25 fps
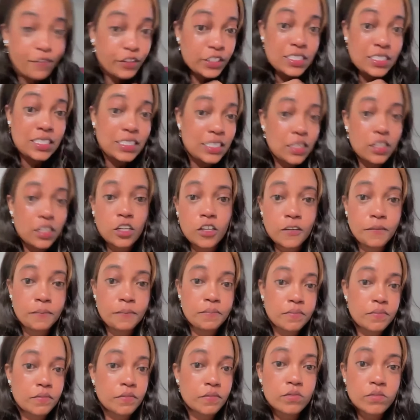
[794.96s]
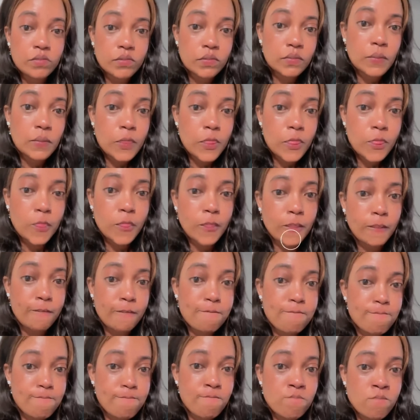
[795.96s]
Broken crayons
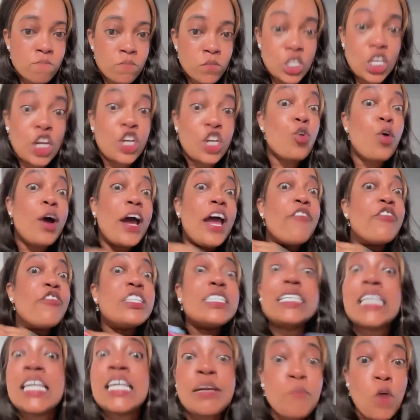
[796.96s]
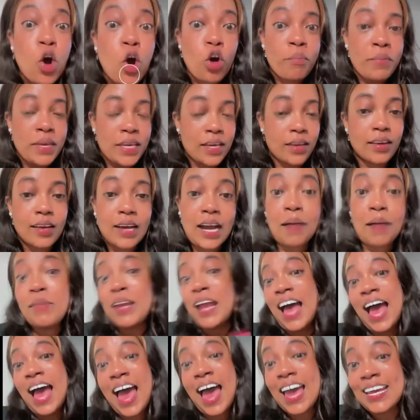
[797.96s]
can still color.
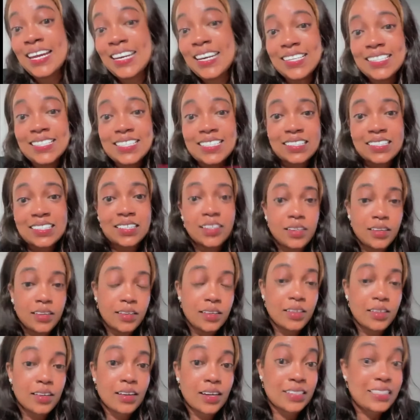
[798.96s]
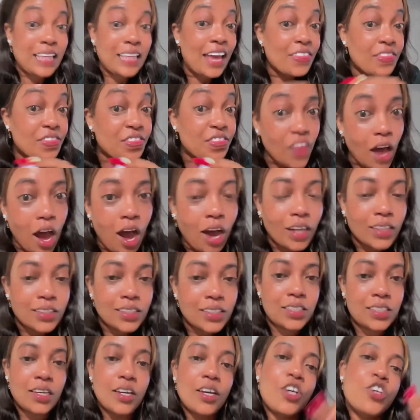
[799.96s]
You have a crayon,
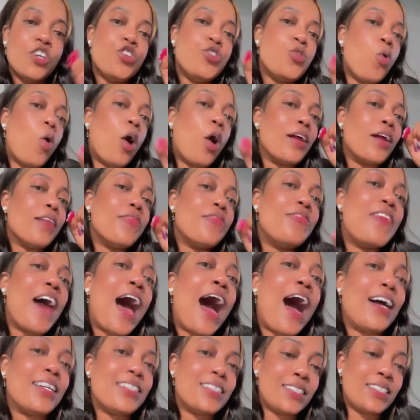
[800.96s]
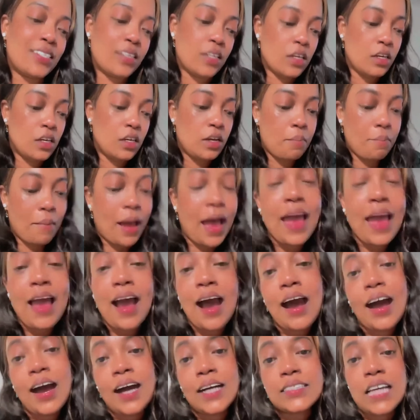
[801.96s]
and if it's broken up in
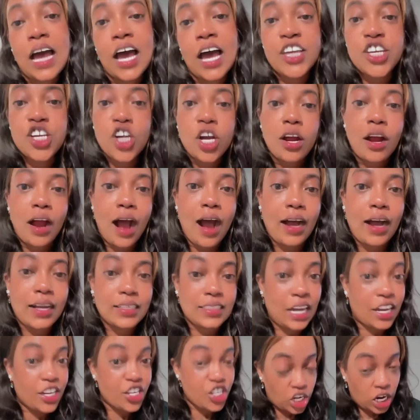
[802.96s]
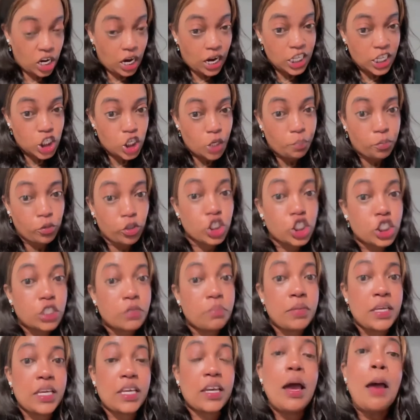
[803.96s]
pieces, from you can
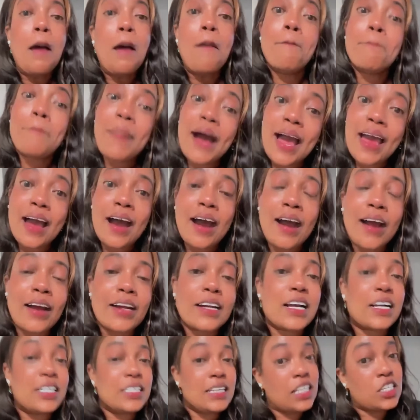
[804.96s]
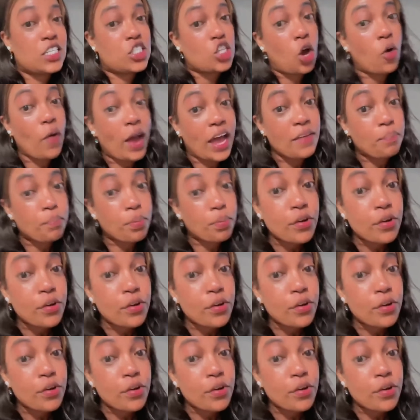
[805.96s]
grip piece to color.